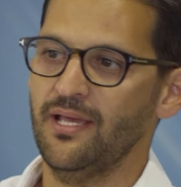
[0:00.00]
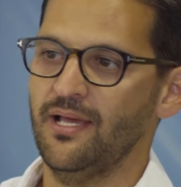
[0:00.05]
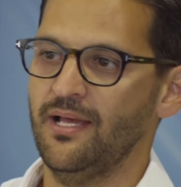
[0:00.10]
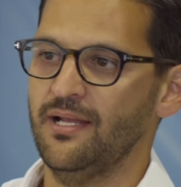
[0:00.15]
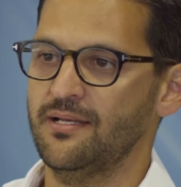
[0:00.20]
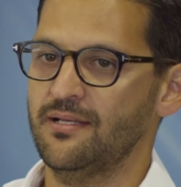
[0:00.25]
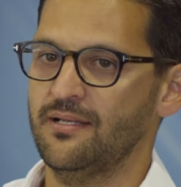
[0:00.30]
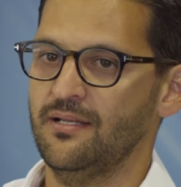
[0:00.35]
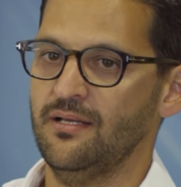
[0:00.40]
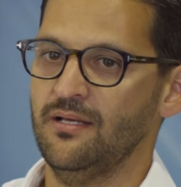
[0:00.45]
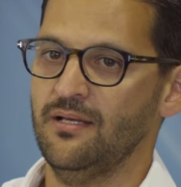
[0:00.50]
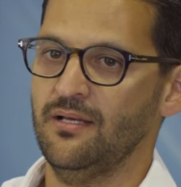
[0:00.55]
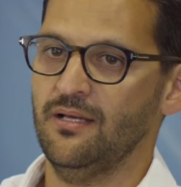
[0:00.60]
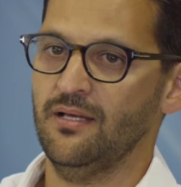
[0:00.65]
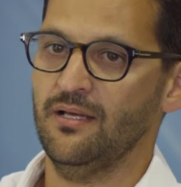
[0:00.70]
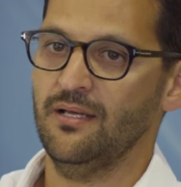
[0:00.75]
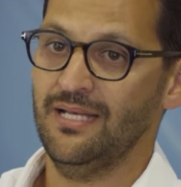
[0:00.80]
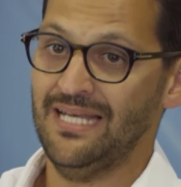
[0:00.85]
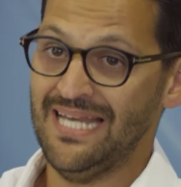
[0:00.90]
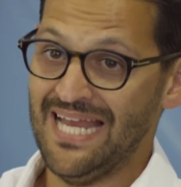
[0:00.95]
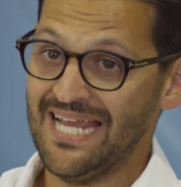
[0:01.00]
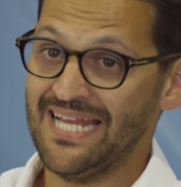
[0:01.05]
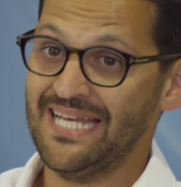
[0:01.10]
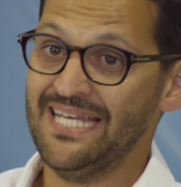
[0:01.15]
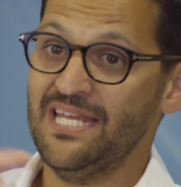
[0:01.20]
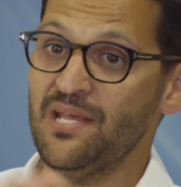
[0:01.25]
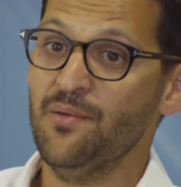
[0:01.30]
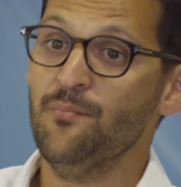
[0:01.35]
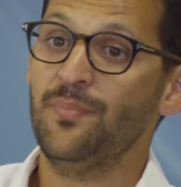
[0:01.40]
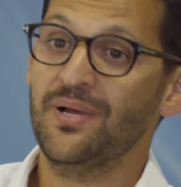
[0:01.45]
at
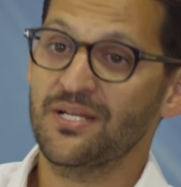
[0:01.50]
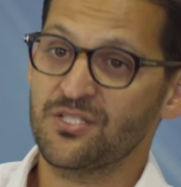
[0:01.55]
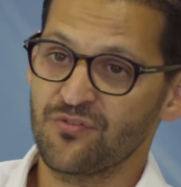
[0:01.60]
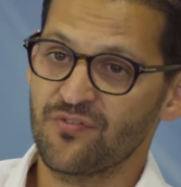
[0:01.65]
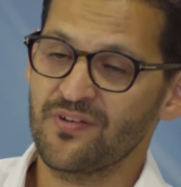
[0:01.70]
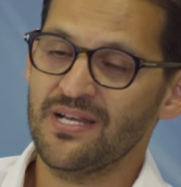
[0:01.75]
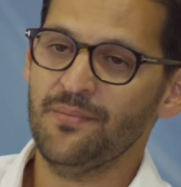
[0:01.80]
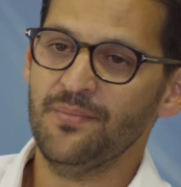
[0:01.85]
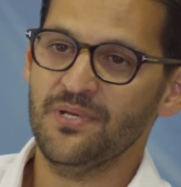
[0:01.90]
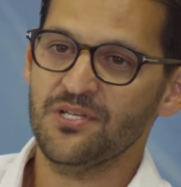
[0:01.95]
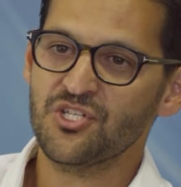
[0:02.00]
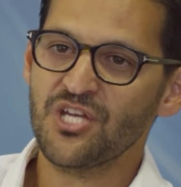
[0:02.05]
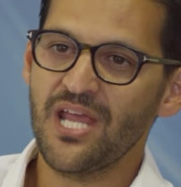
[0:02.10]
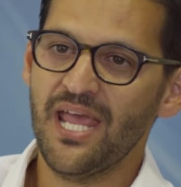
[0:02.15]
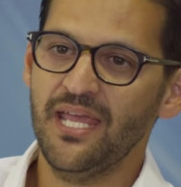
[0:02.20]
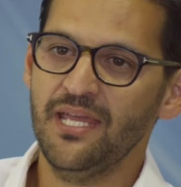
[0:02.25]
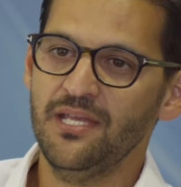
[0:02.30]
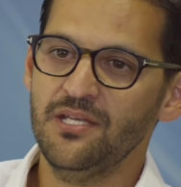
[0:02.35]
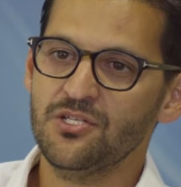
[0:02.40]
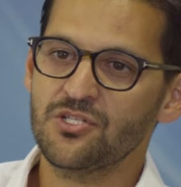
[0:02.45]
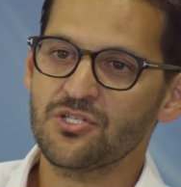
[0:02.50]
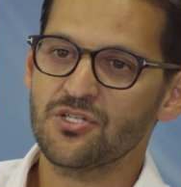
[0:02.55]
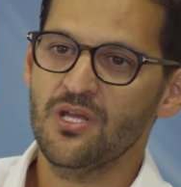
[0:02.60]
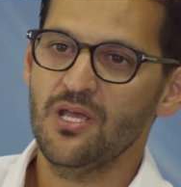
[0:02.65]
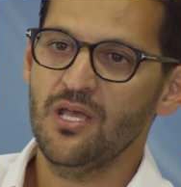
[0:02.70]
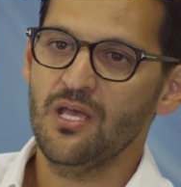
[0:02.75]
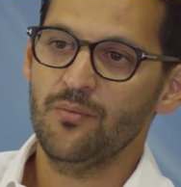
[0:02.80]
likely impacts of climate change,